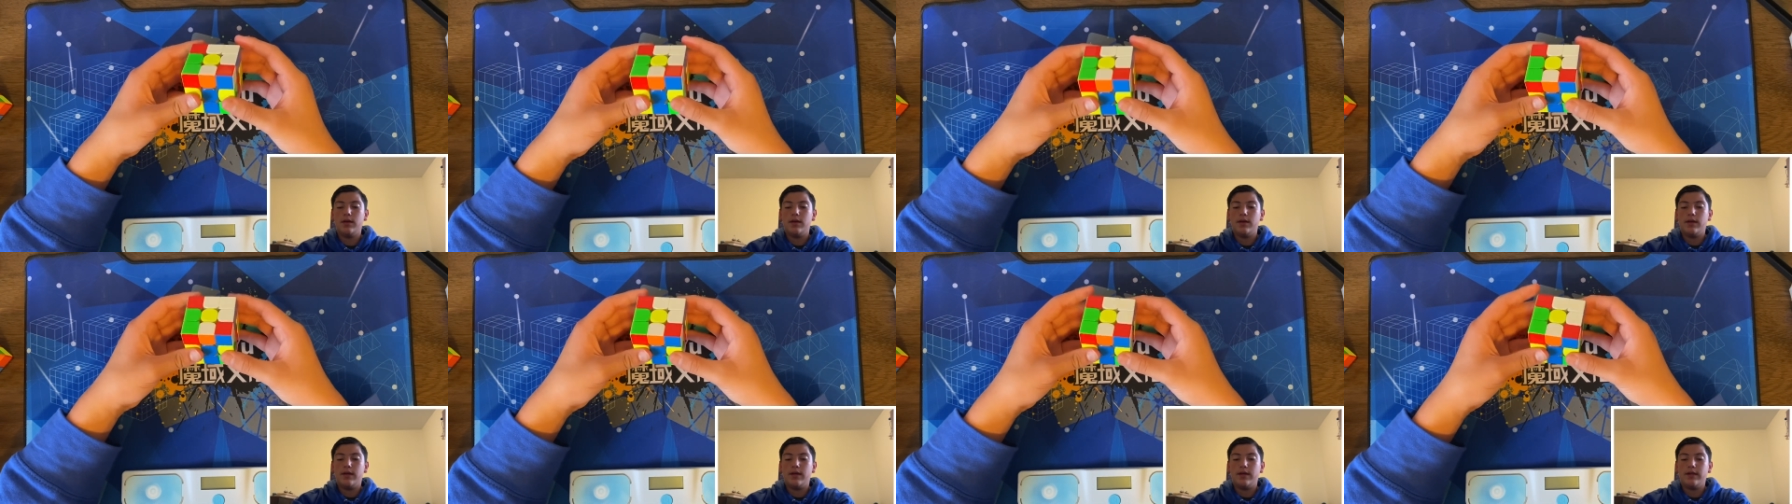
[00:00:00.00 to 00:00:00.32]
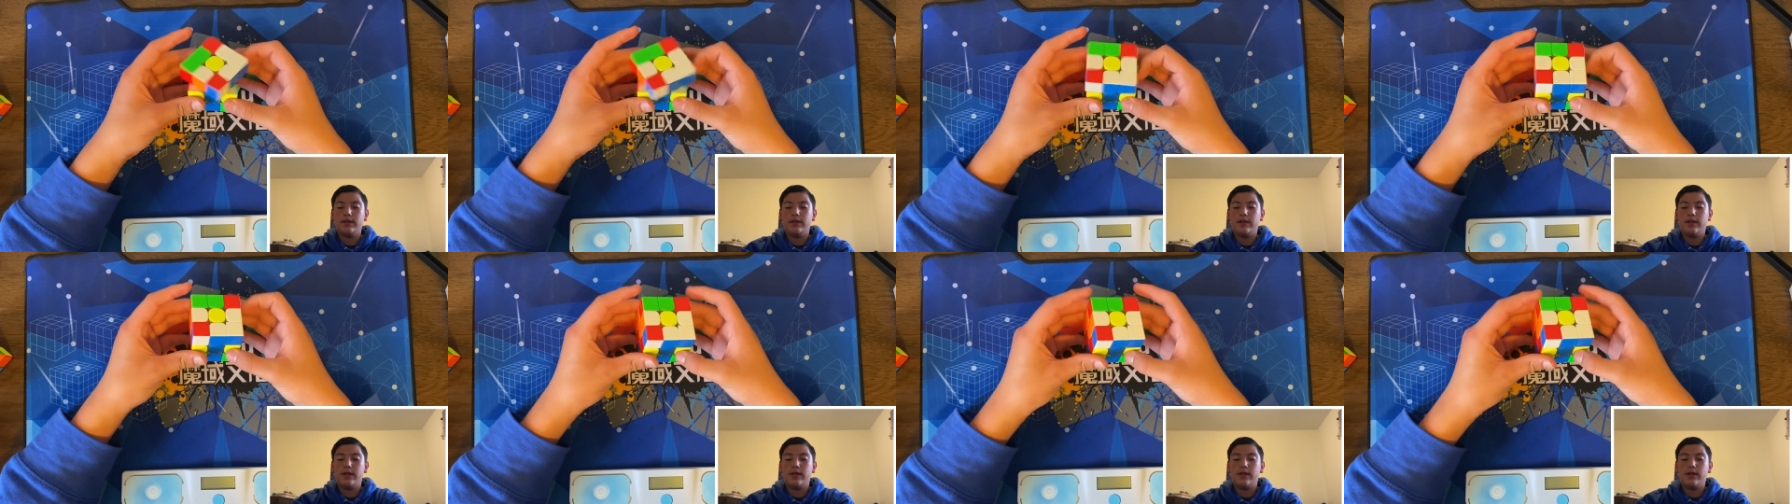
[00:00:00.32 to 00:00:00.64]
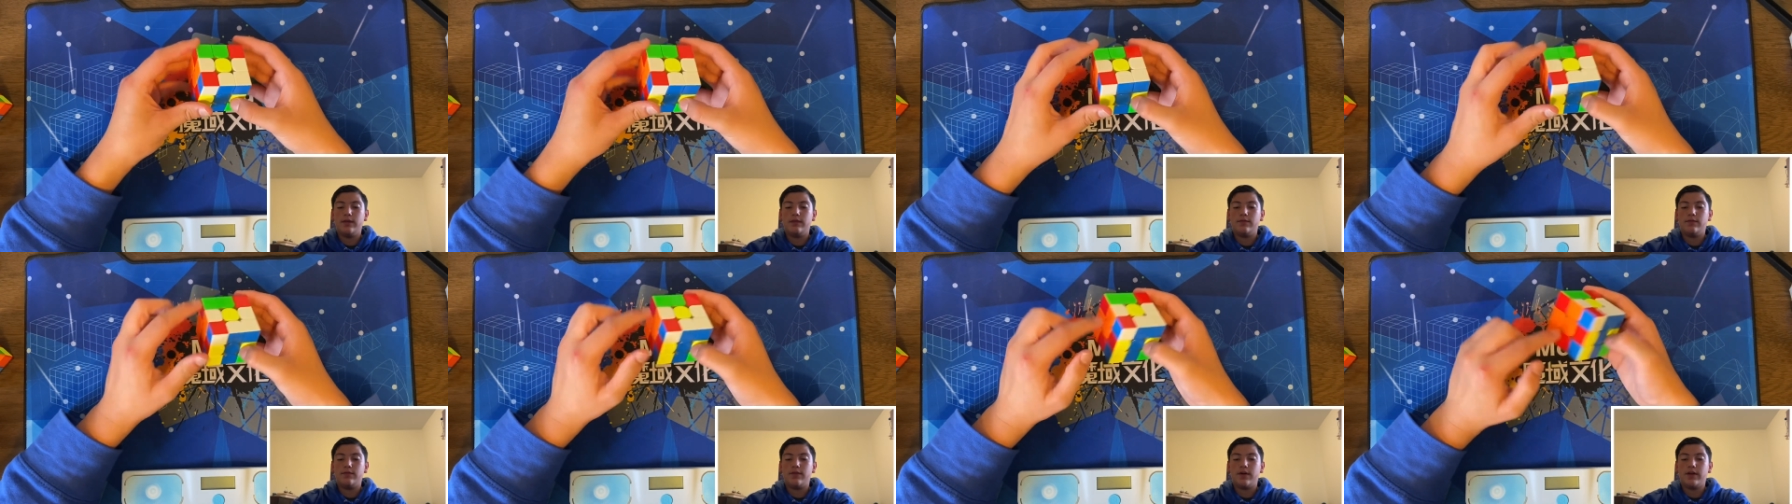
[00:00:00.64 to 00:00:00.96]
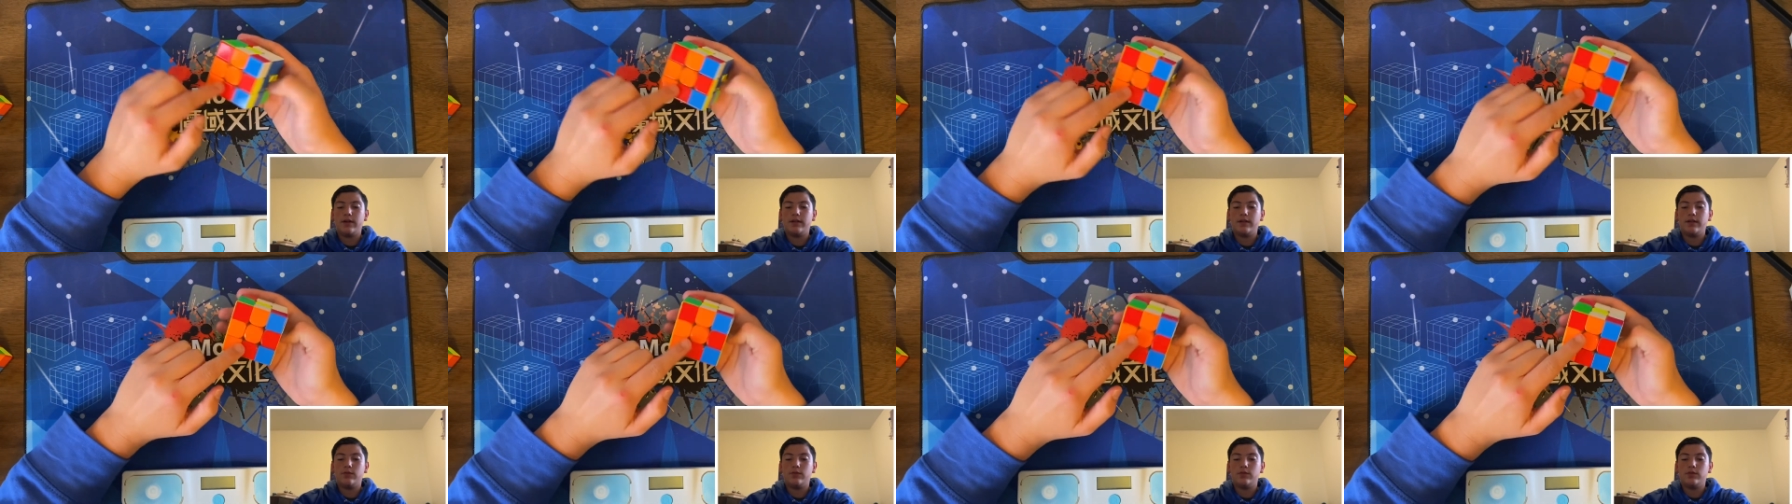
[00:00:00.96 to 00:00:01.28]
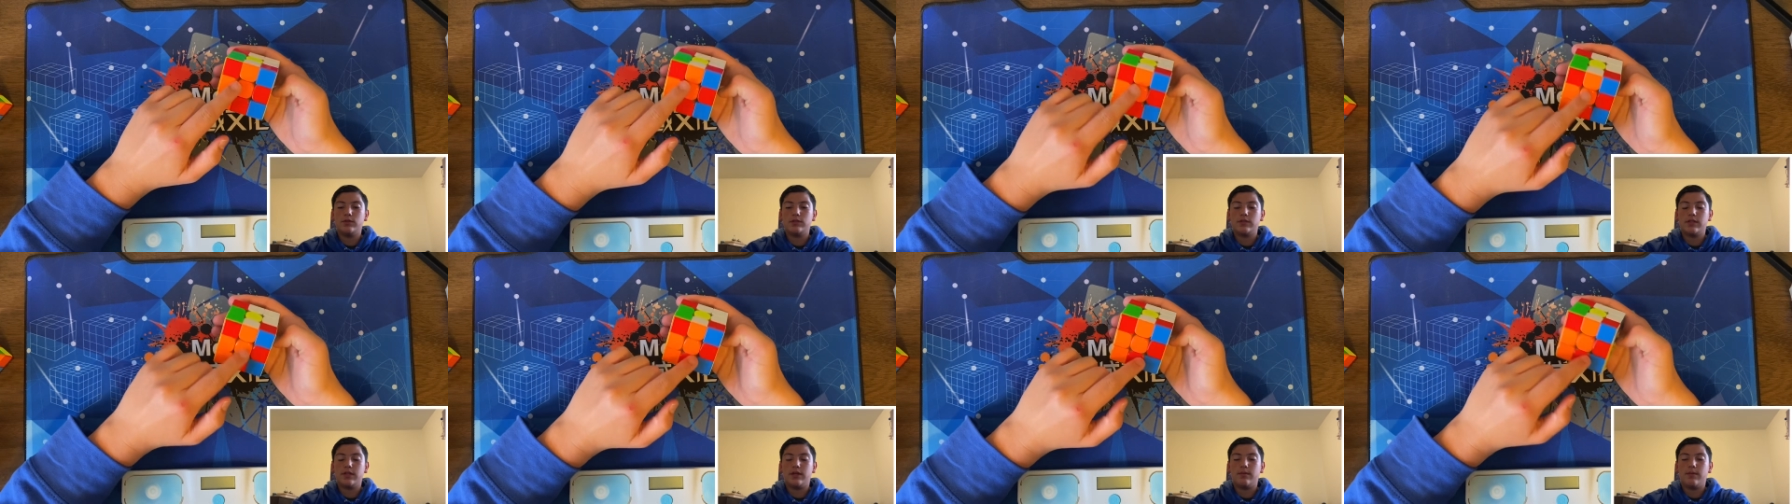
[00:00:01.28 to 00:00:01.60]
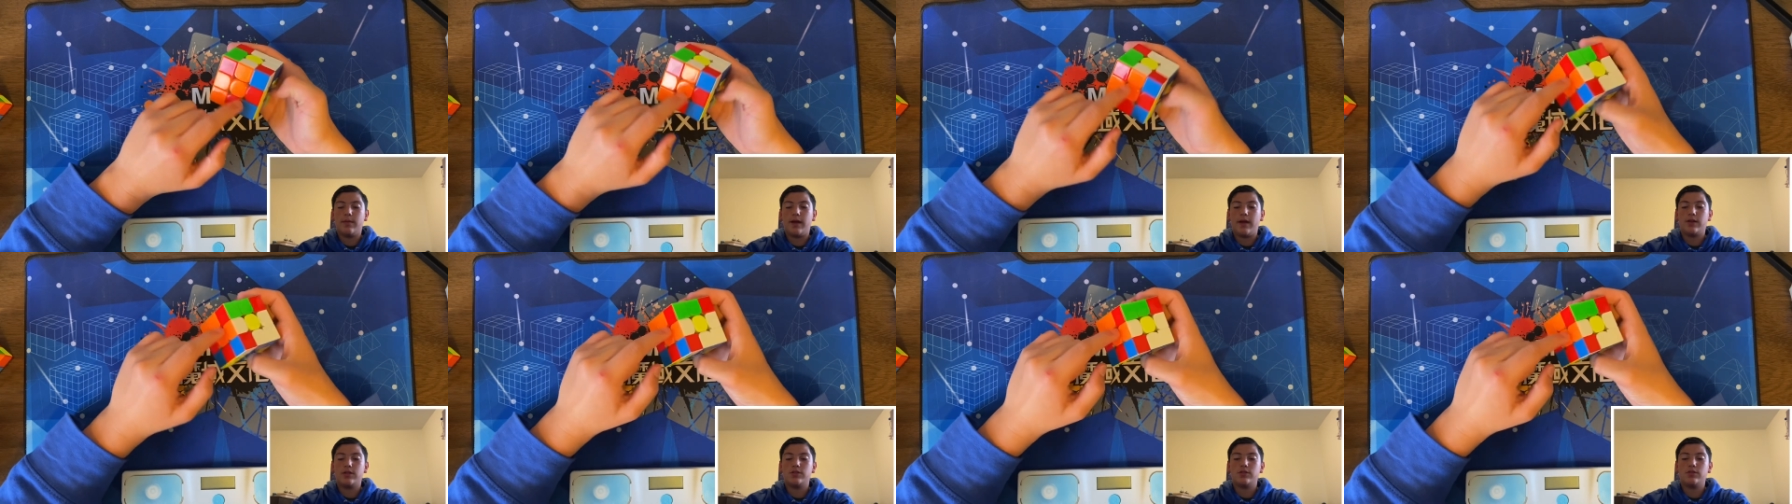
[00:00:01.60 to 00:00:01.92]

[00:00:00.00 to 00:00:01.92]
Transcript: and then finding ones that are matched.